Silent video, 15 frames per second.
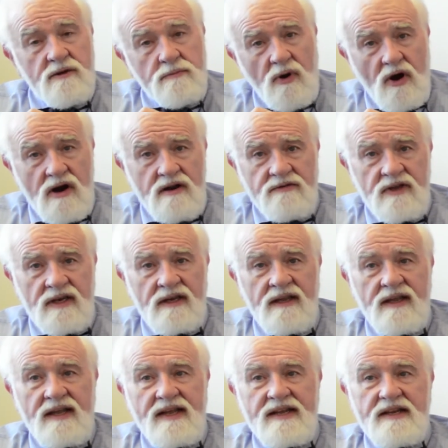part of it.
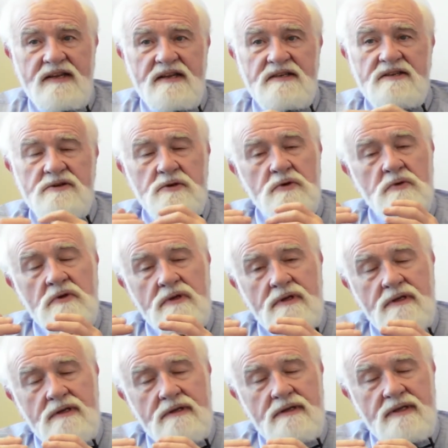
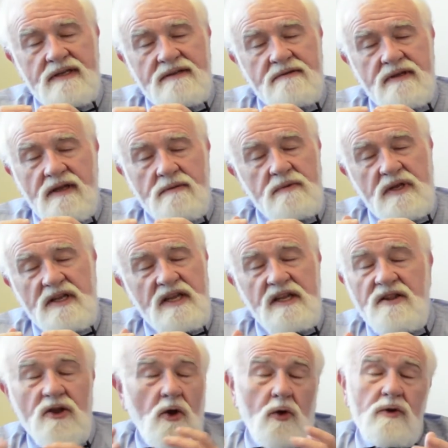
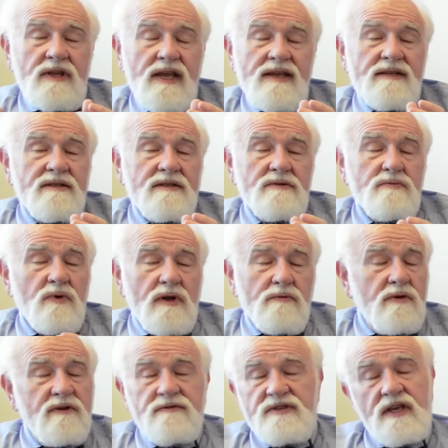In the old days, one
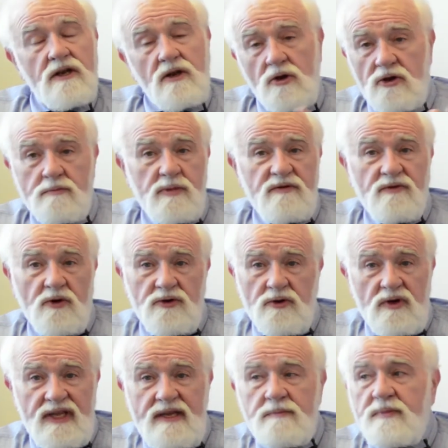would have said, look before
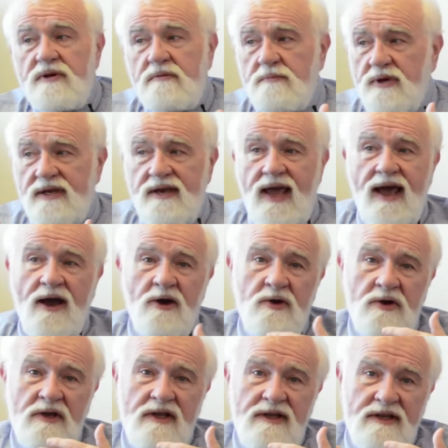you leap, but
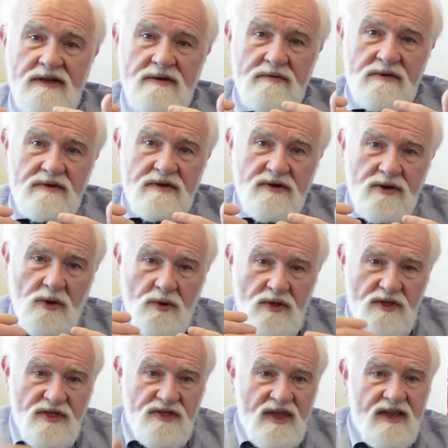now,
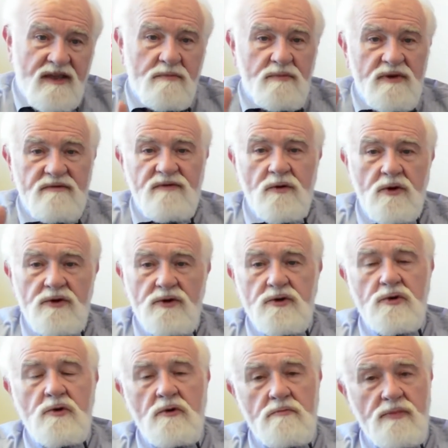think before
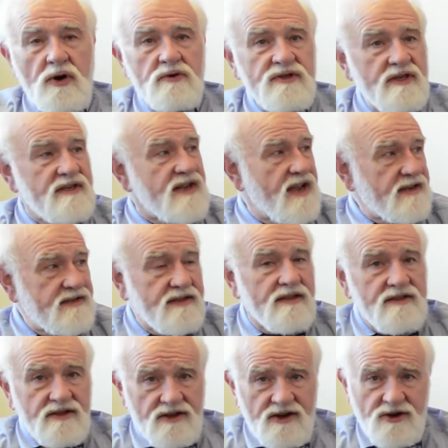you post a text
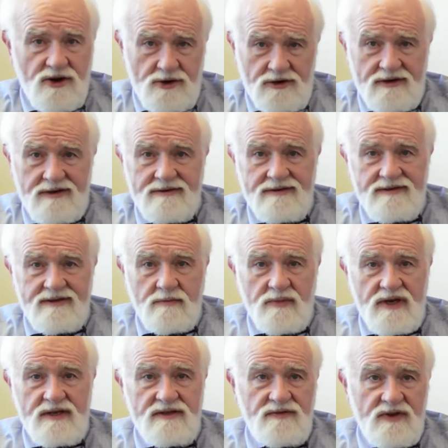that's going to hurt
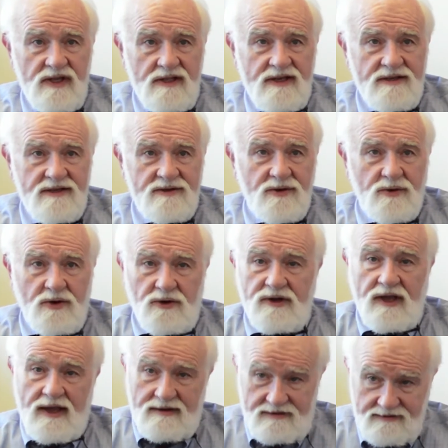somebody's feelings or
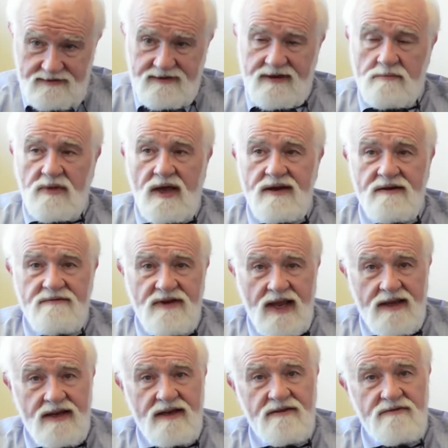get some kind of
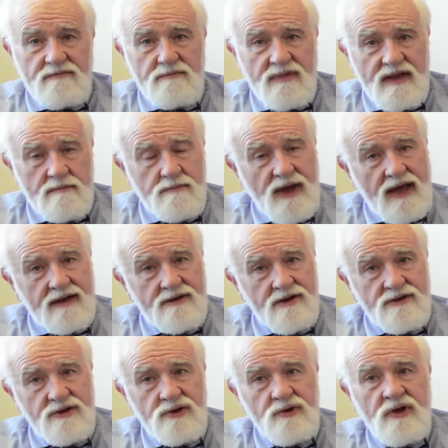negative impact
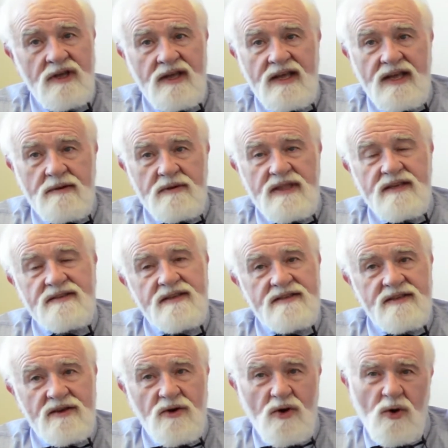on you. This
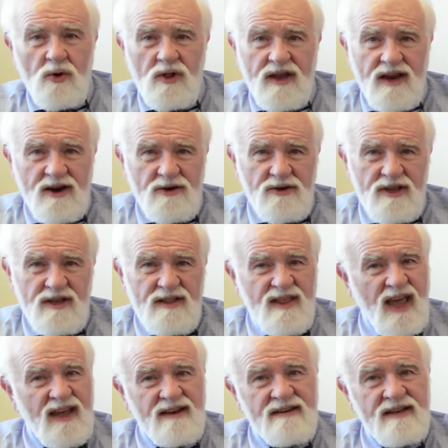is a whole area
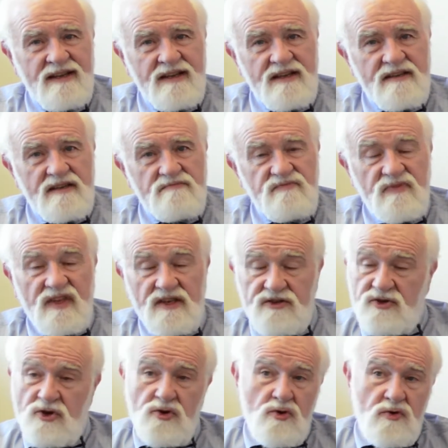that
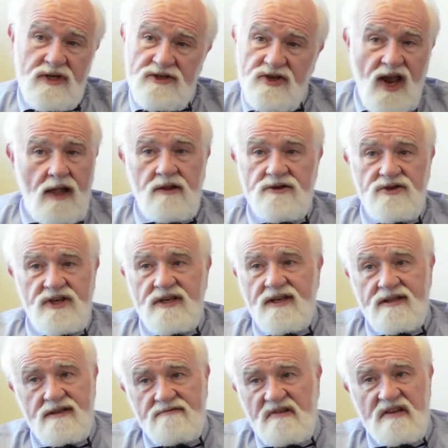is new and challenging
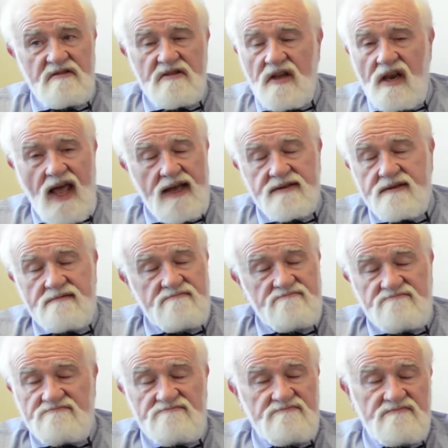in the last
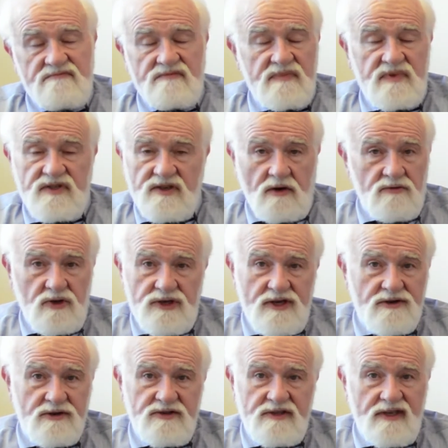several
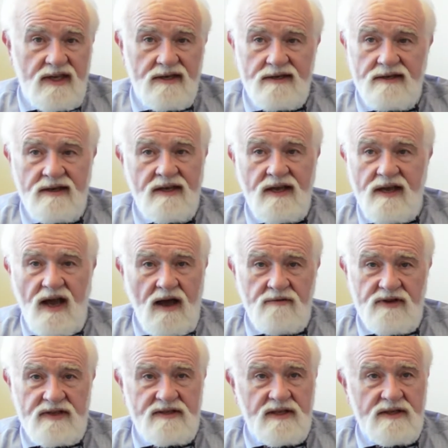years, and
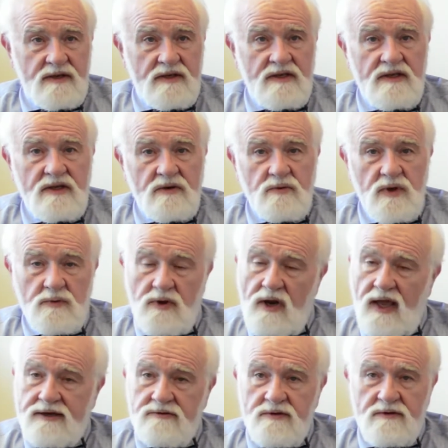obviously we would
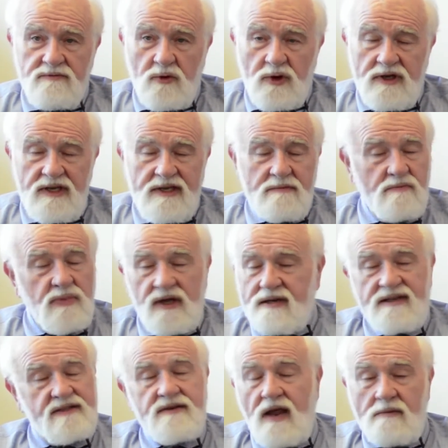like to avoid it, but
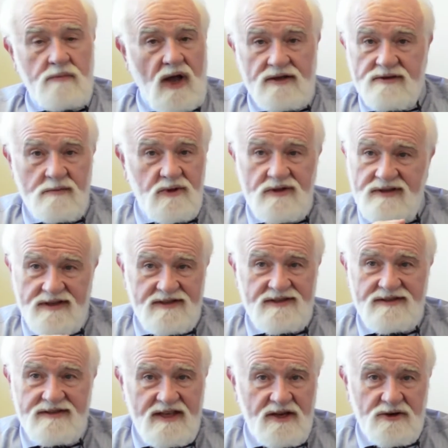it's not possible.
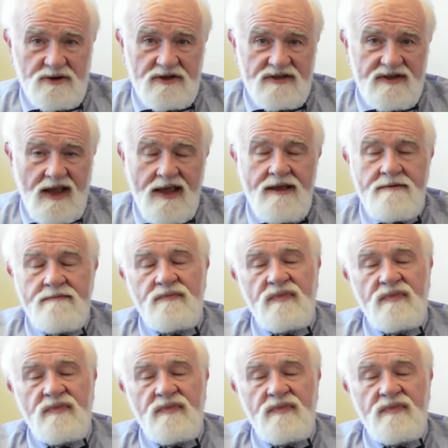It's here to stay.